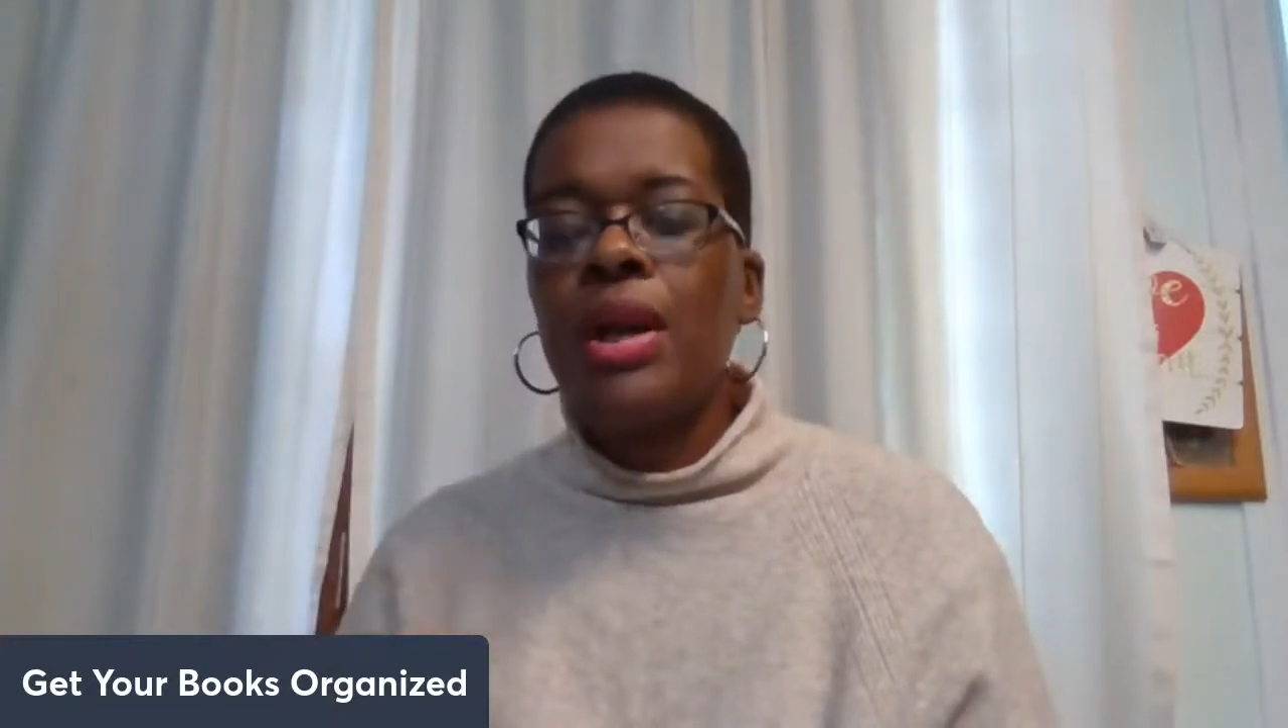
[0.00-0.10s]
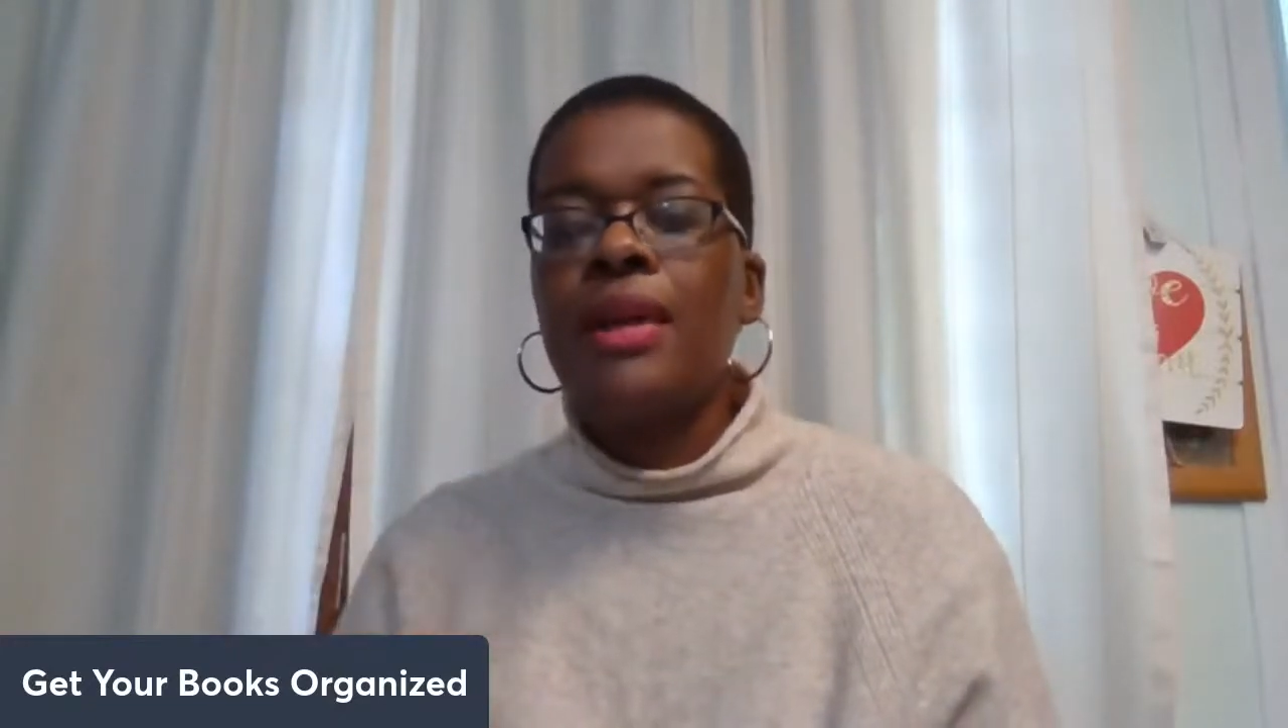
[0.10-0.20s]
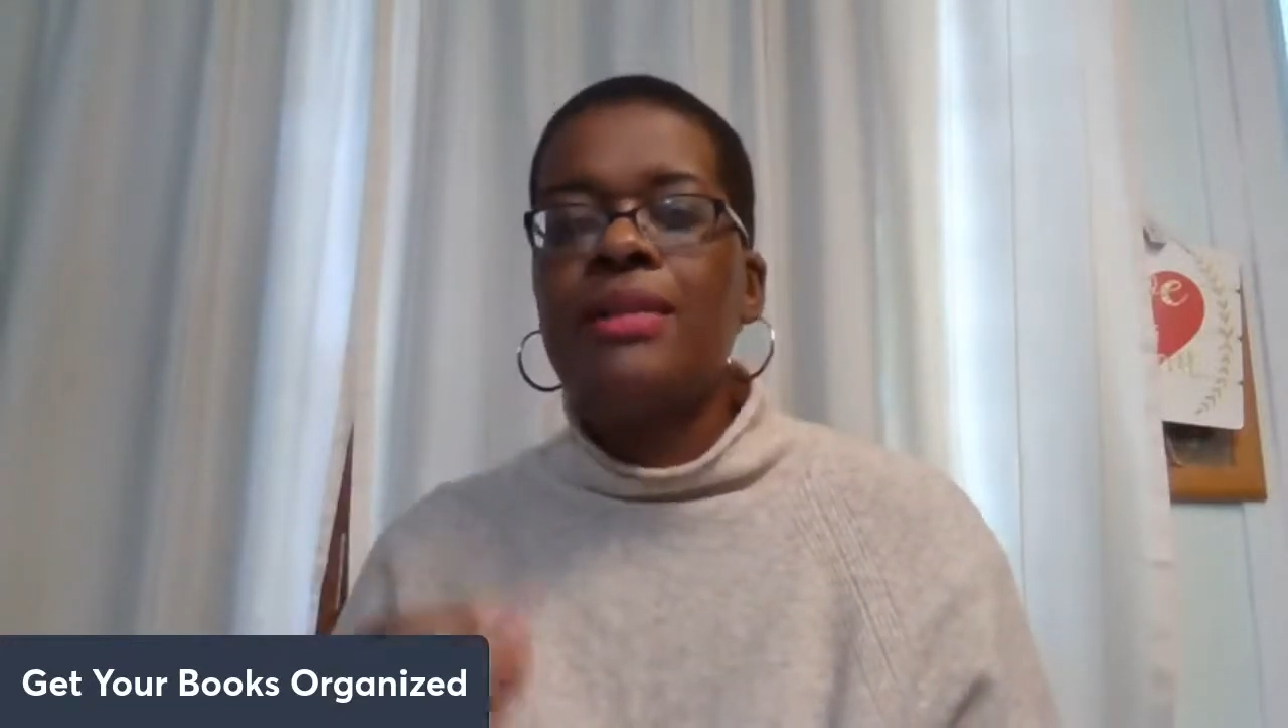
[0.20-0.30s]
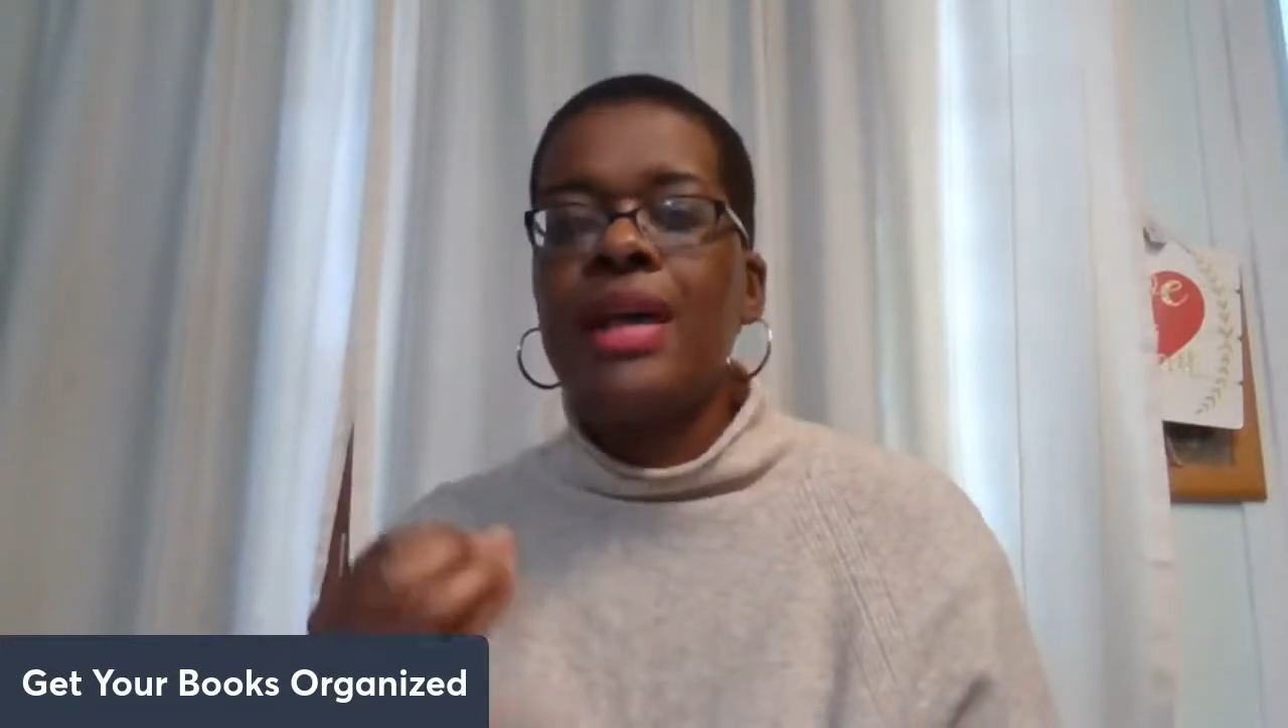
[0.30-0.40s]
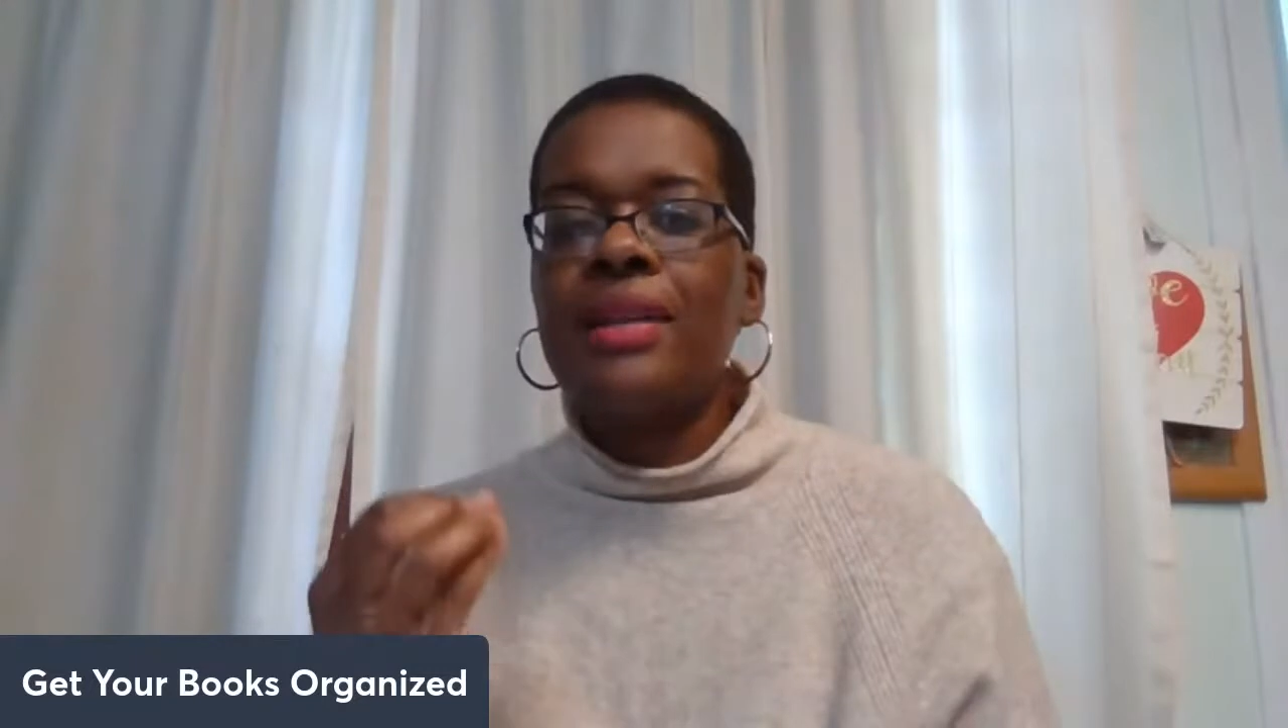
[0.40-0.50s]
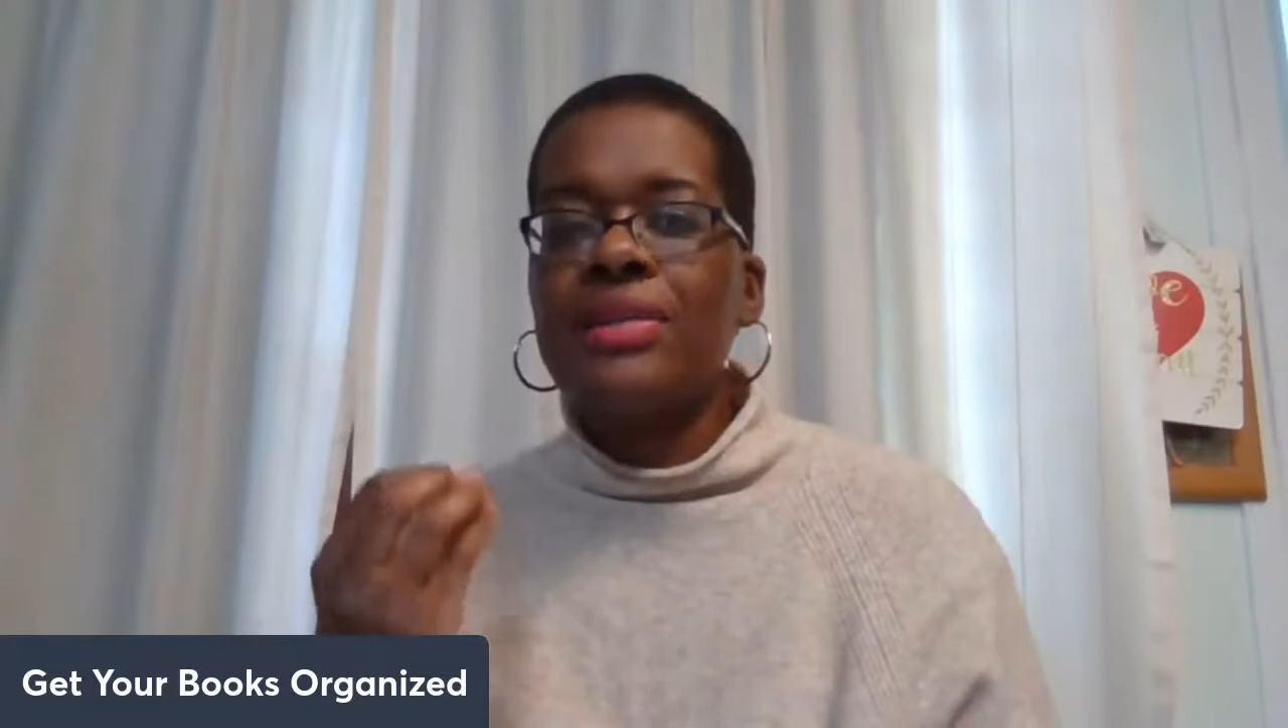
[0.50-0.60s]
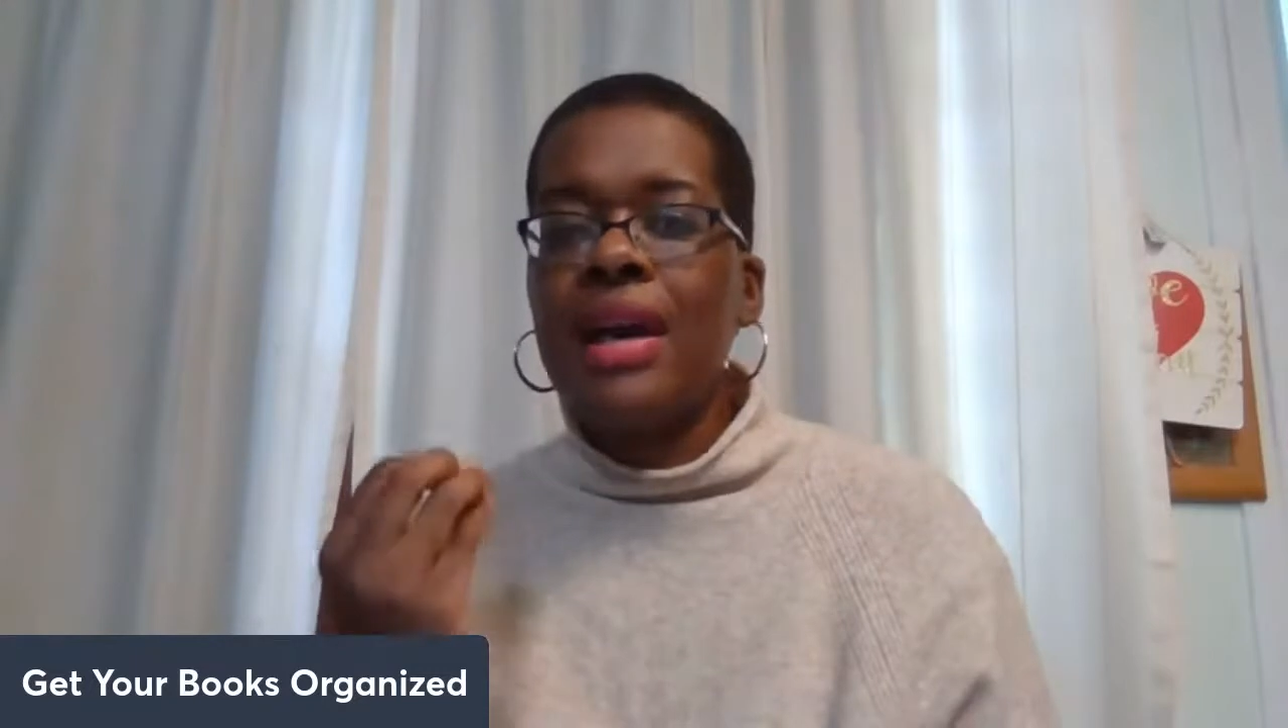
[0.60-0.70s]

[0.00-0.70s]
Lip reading: that